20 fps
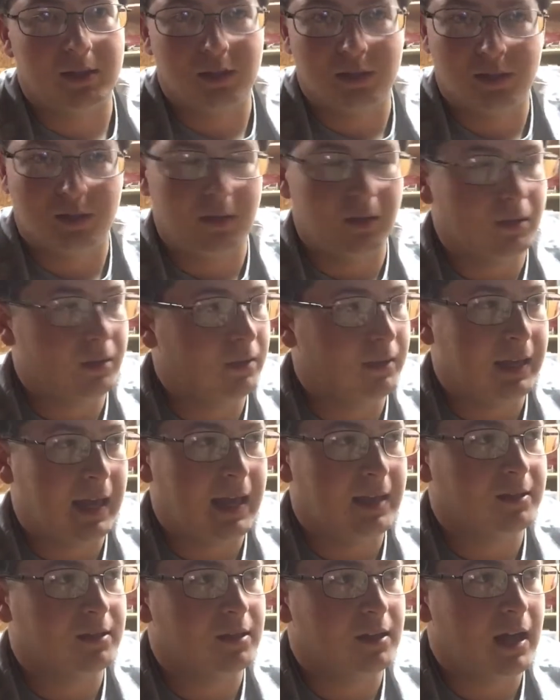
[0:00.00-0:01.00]
just
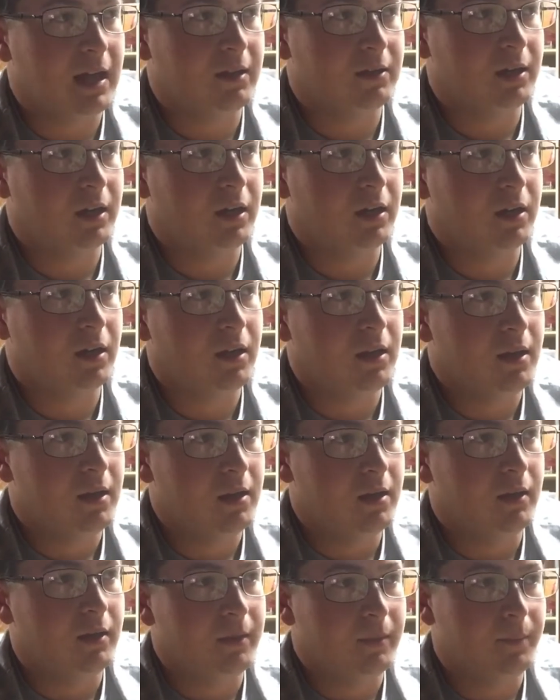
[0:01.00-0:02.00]
cast it out there
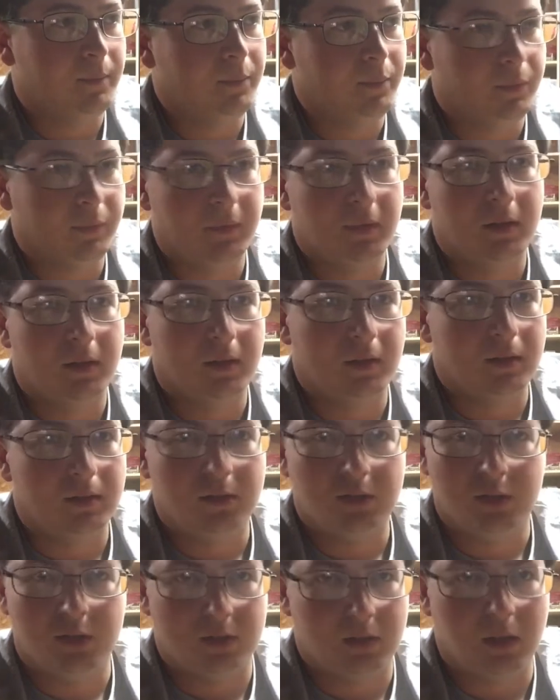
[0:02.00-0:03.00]

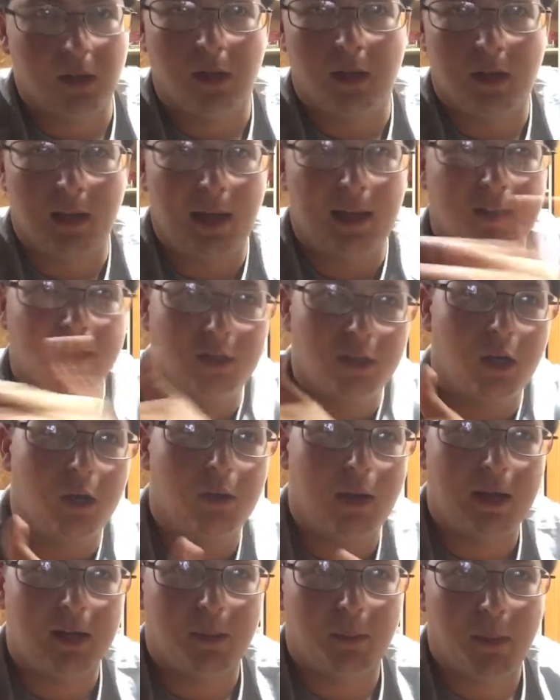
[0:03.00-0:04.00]
just as you go
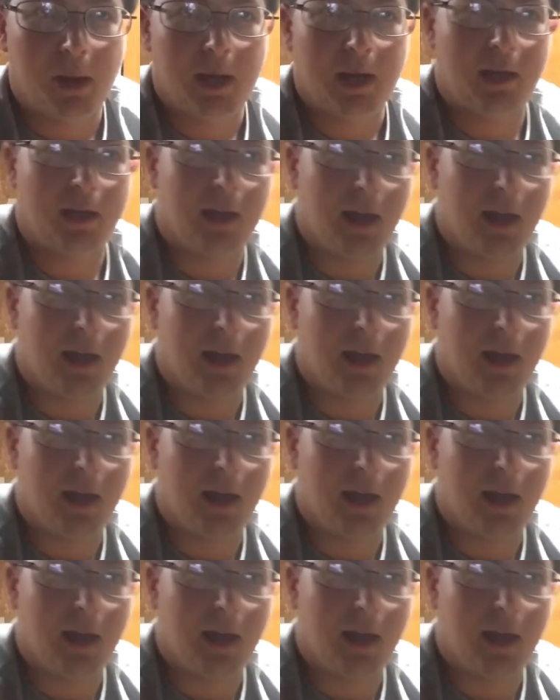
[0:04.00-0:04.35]
down the bank.